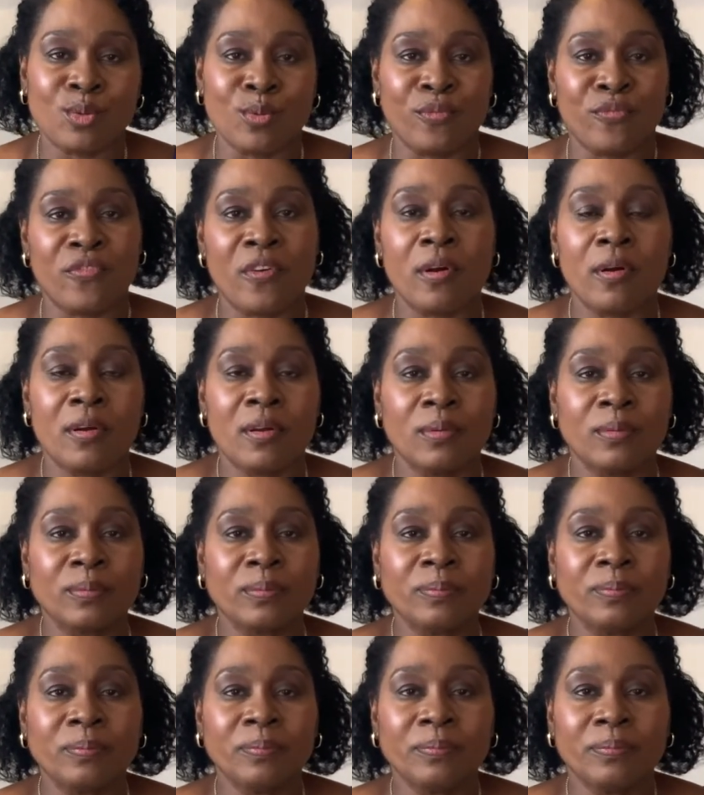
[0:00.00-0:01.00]
far
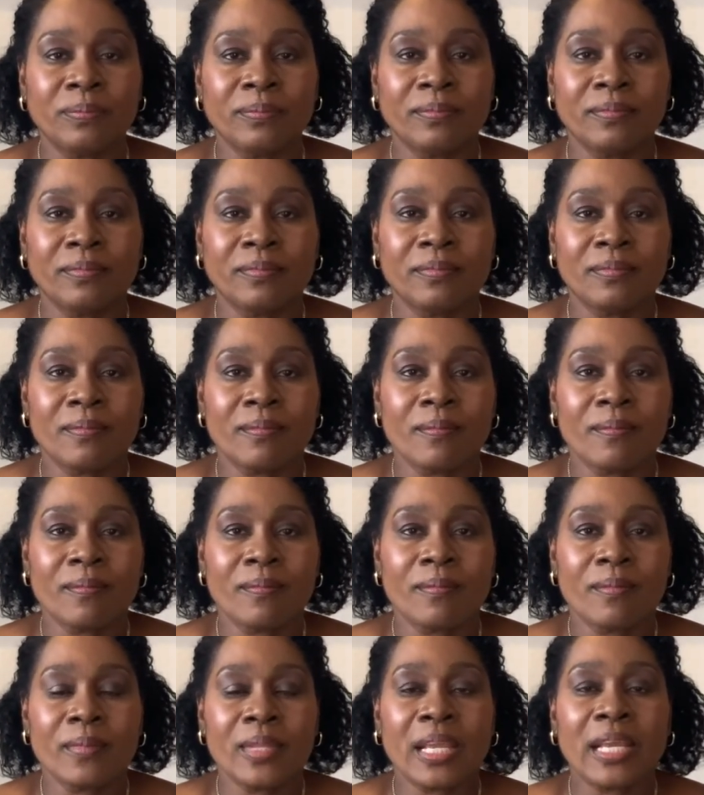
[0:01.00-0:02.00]

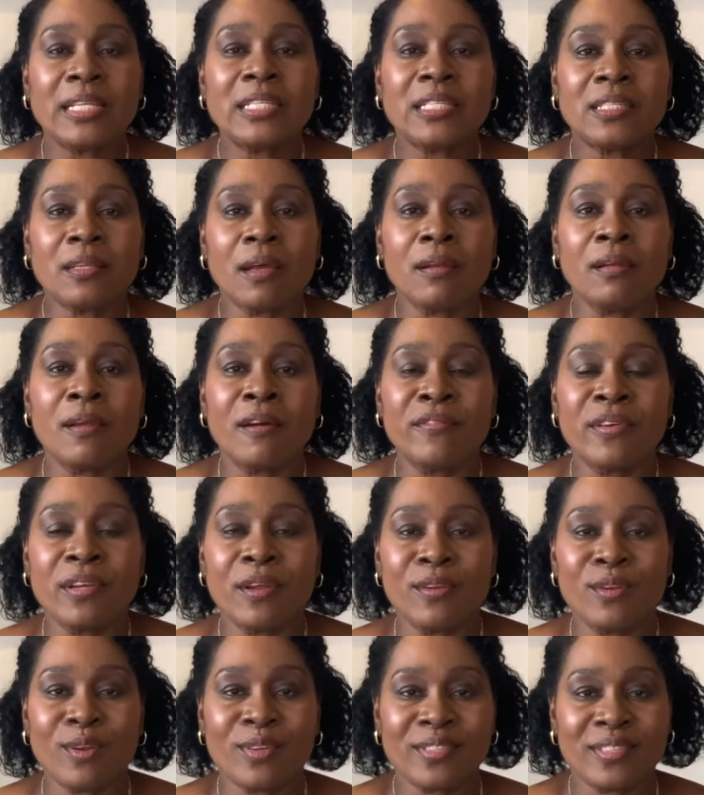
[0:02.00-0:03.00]
and stop loving
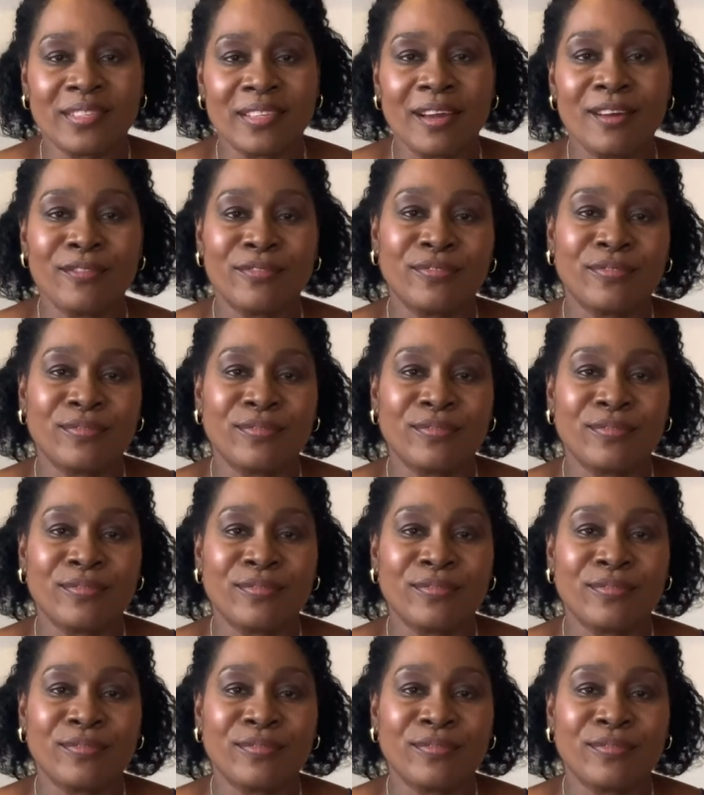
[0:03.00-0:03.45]
on yourself.